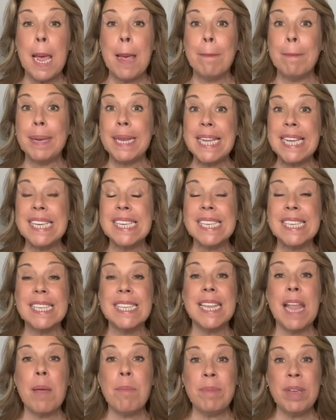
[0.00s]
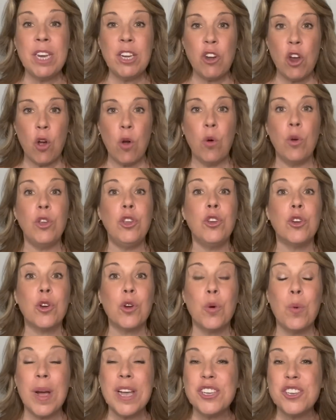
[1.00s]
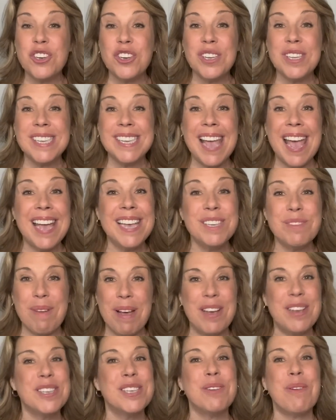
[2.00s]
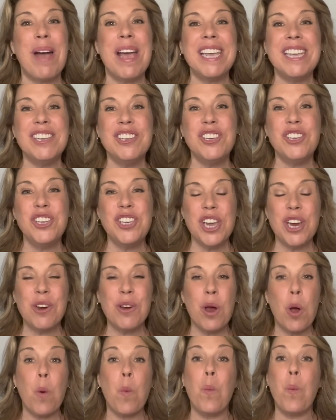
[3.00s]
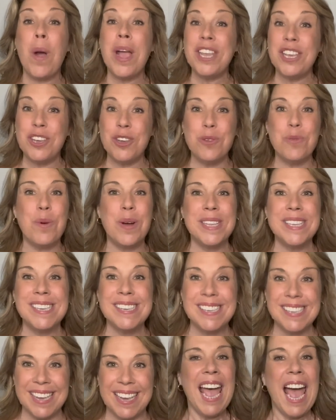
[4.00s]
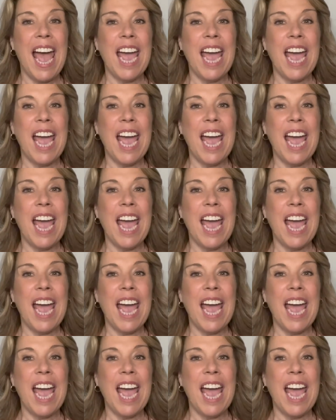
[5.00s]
please let me know your questions as well so I can share what you want to see.